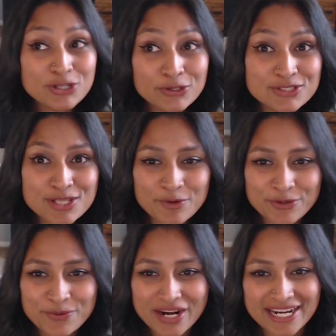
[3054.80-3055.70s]
turn someone
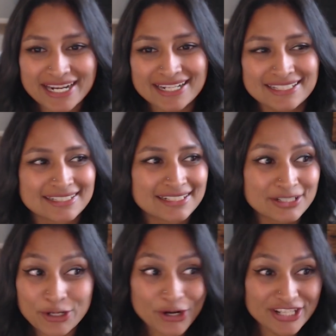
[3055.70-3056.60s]
away.
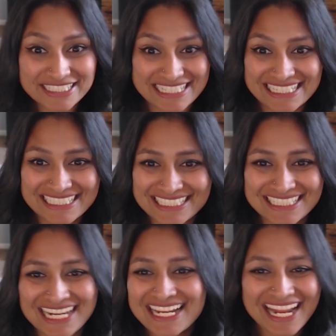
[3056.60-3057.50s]
Good.
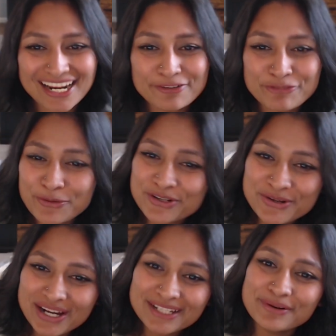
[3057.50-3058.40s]
They can't afford you
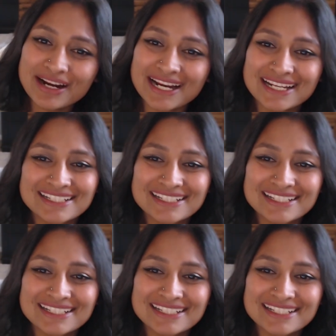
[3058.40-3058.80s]
anyway.